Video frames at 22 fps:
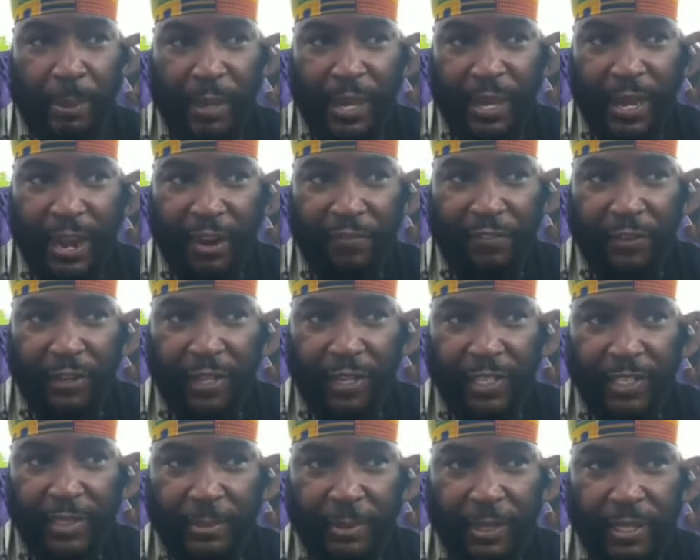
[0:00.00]
and
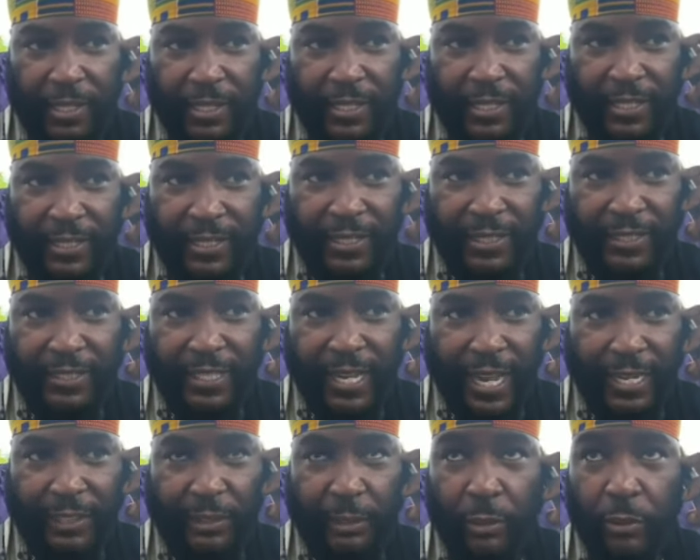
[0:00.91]
Pan-Africanism, good sister.
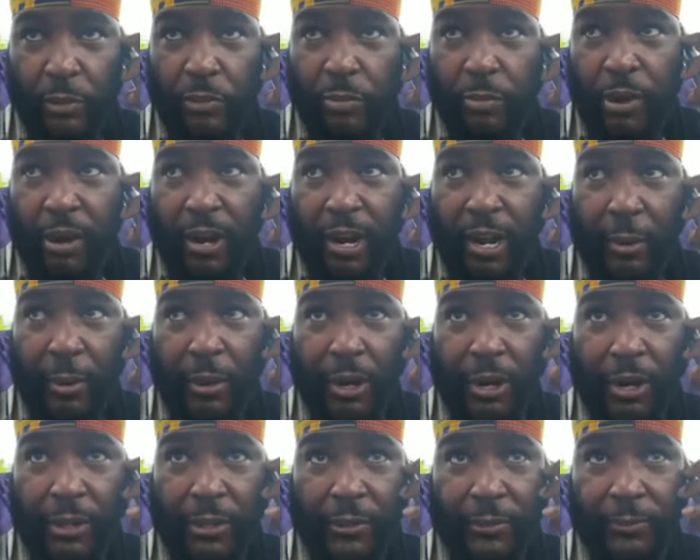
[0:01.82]
Dr. Umar,
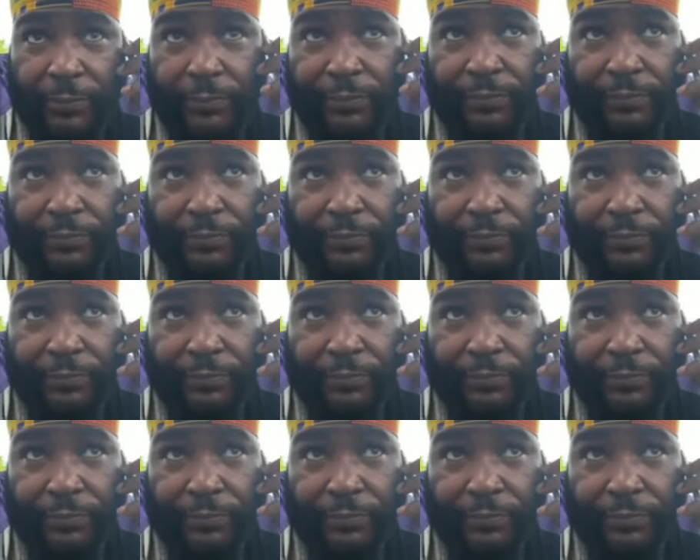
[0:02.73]
how are you?